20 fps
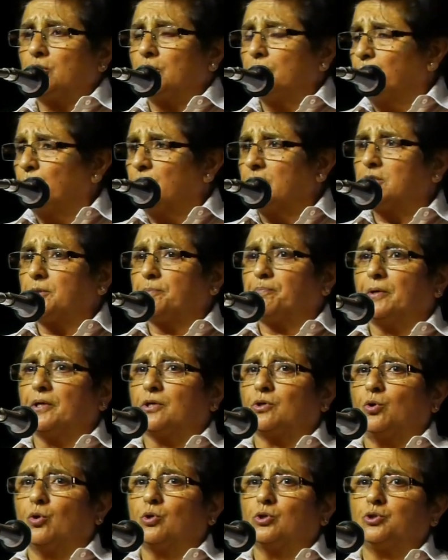or the municipal
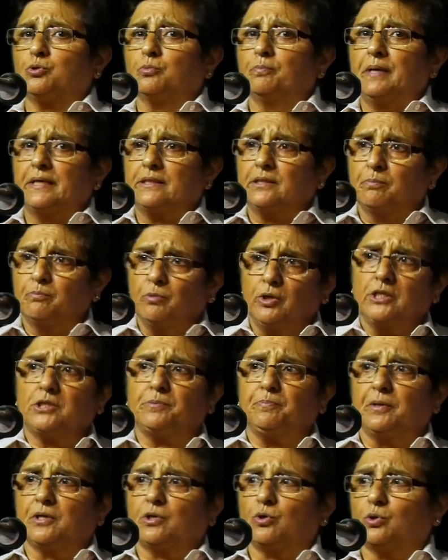roads, who make the
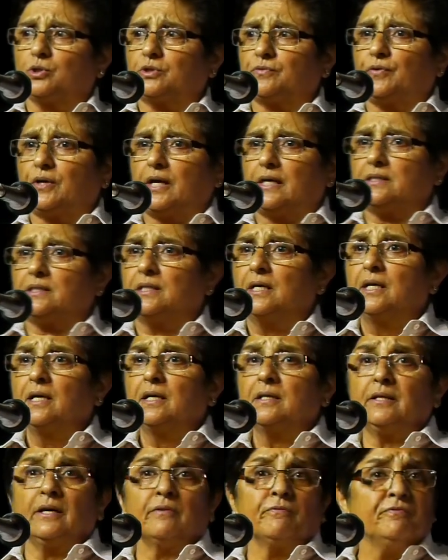municipal roads for
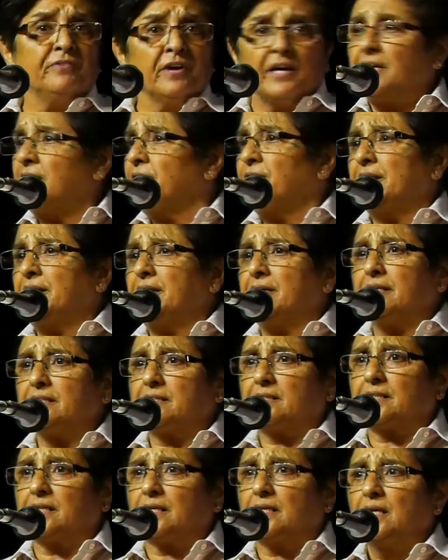us, they're very, very
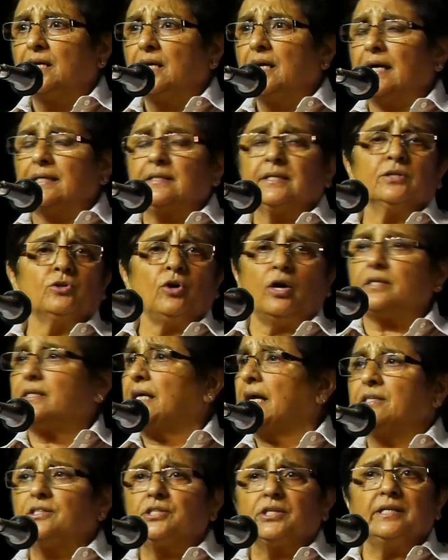risky. And they're
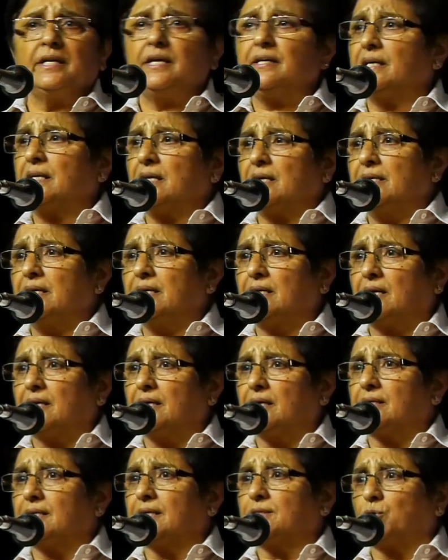not engineeringly
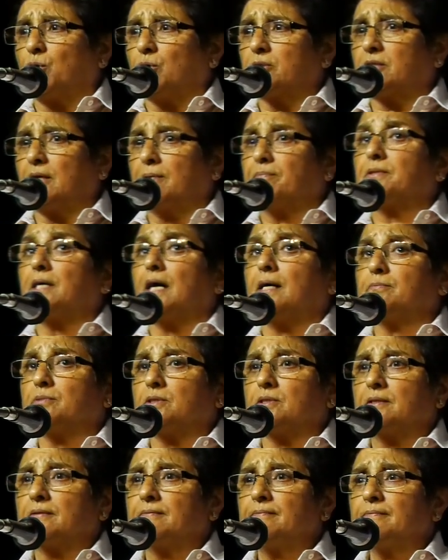cleared at all
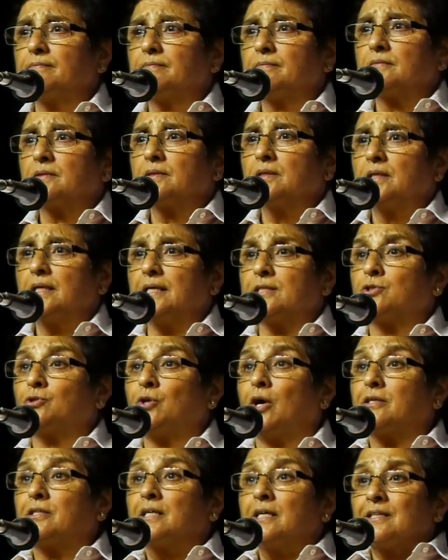sometimes. It's
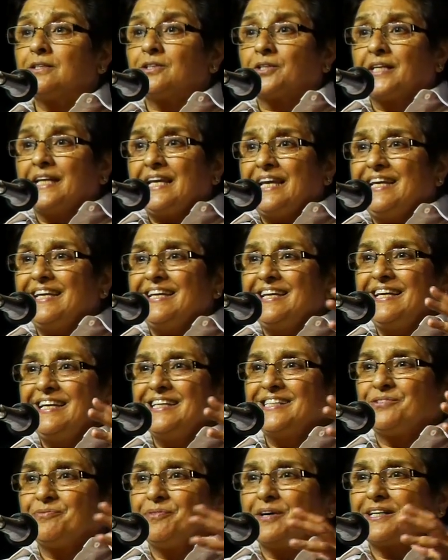not three
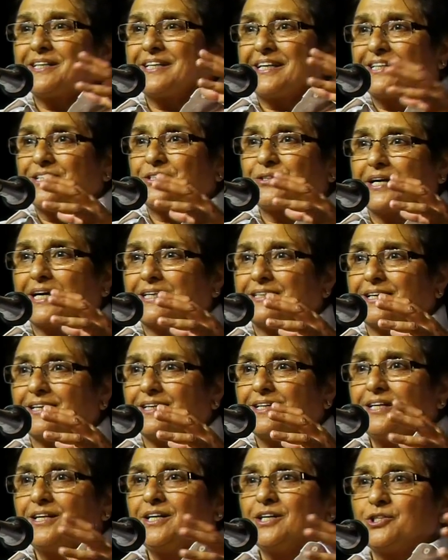E's working
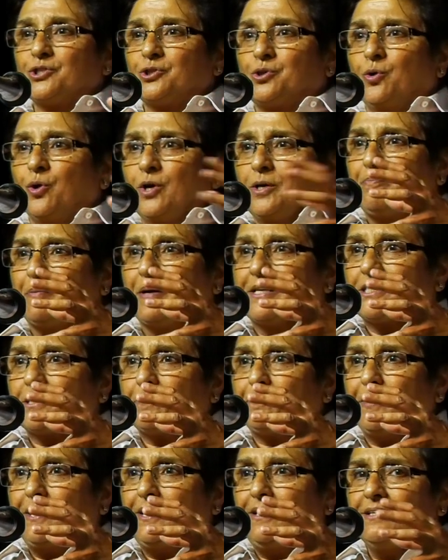together. School
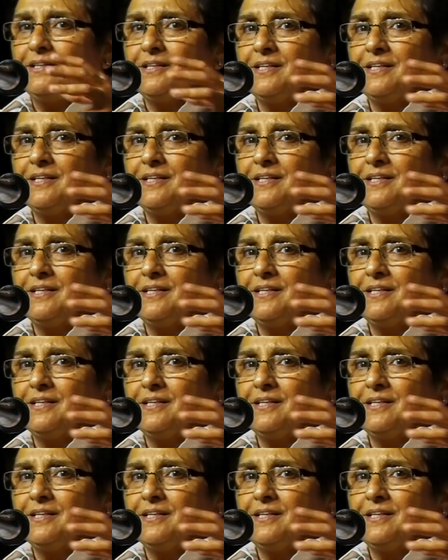principal,